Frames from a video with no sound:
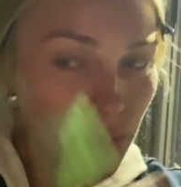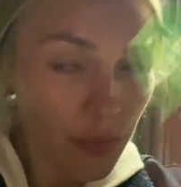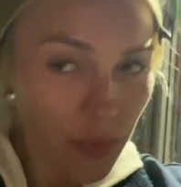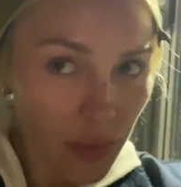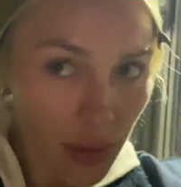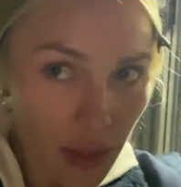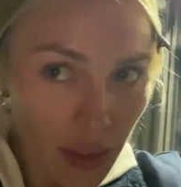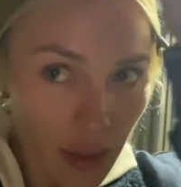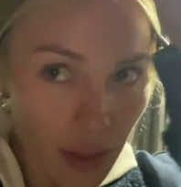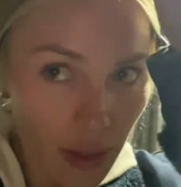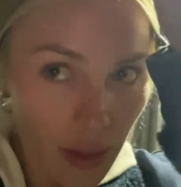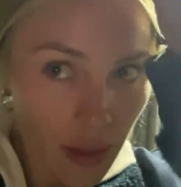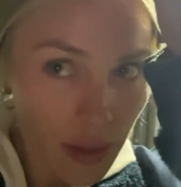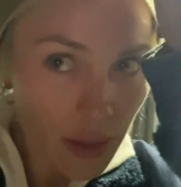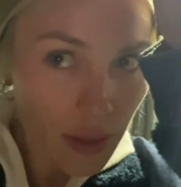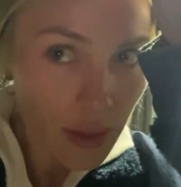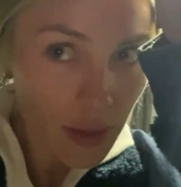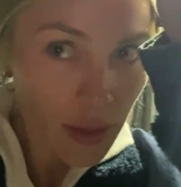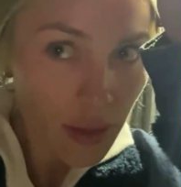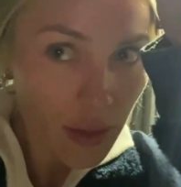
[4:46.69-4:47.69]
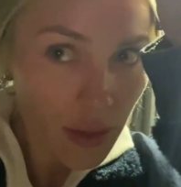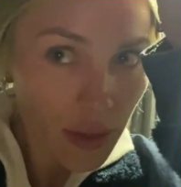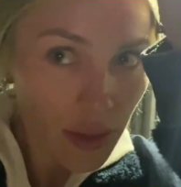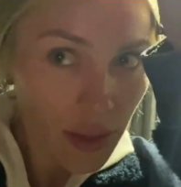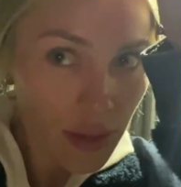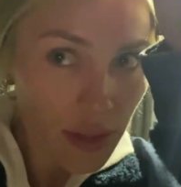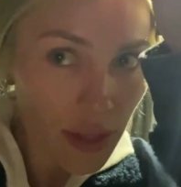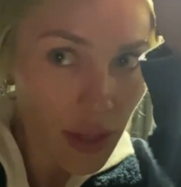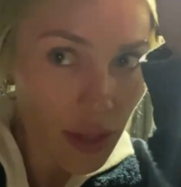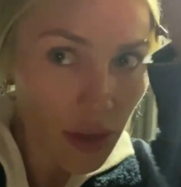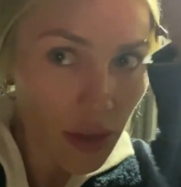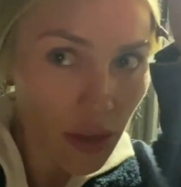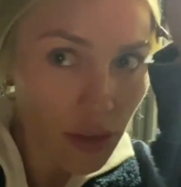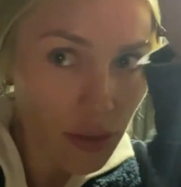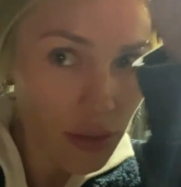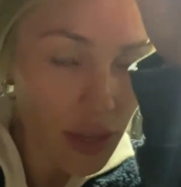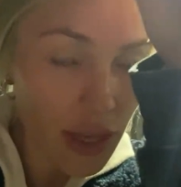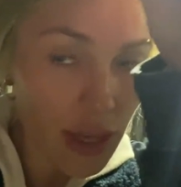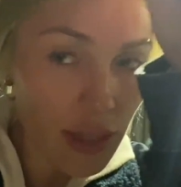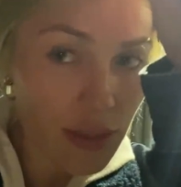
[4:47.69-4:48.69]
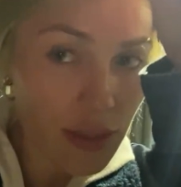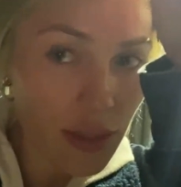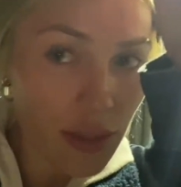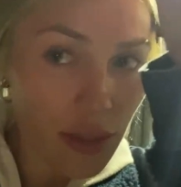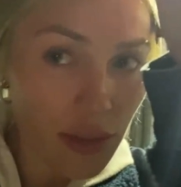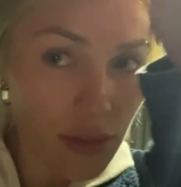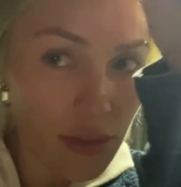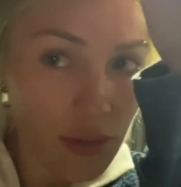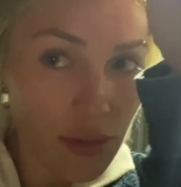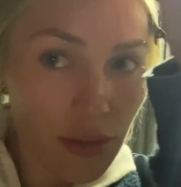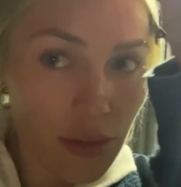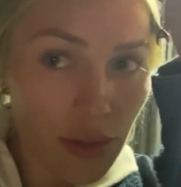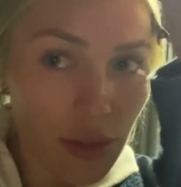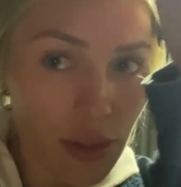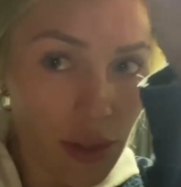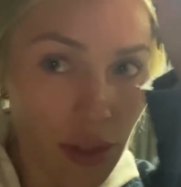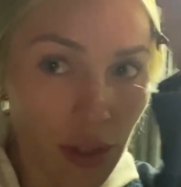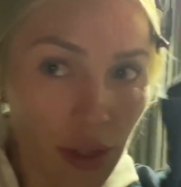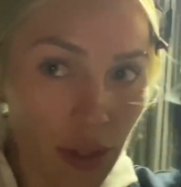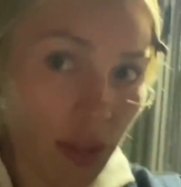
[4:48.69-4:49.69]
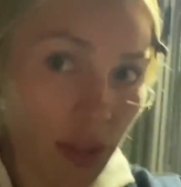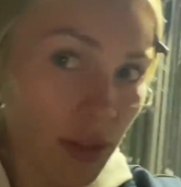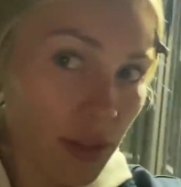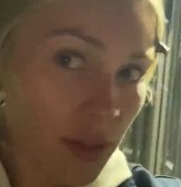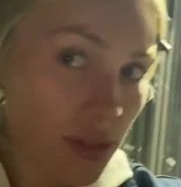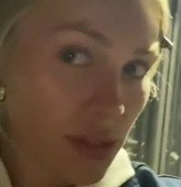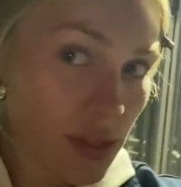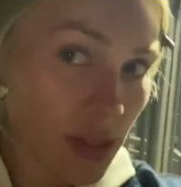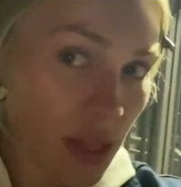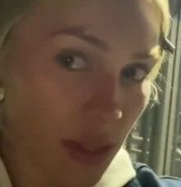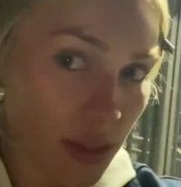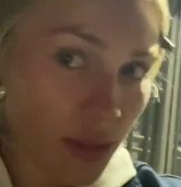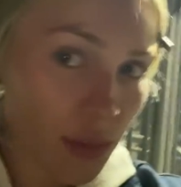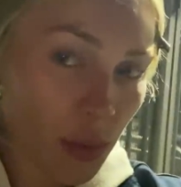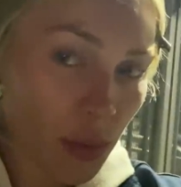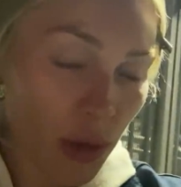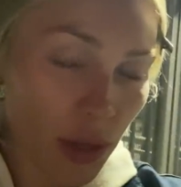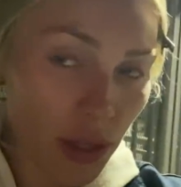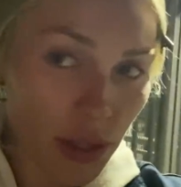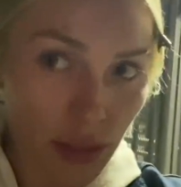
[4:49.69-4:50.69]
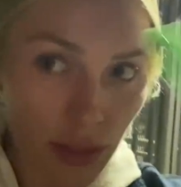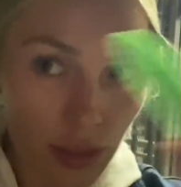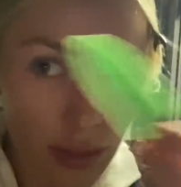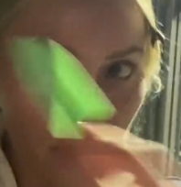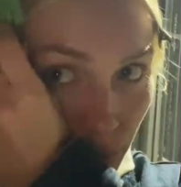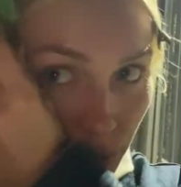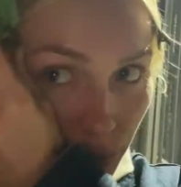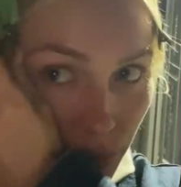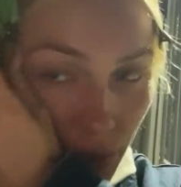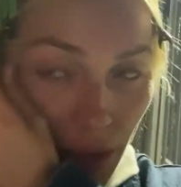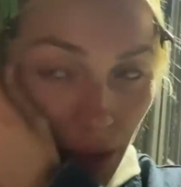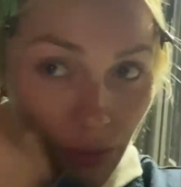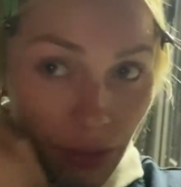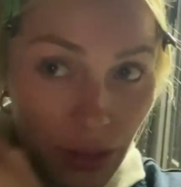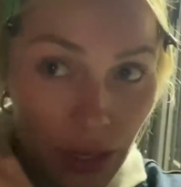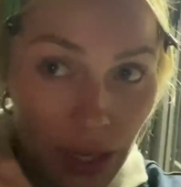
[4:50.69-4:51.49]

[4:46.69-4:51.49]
And look, it's like all nice and stays put every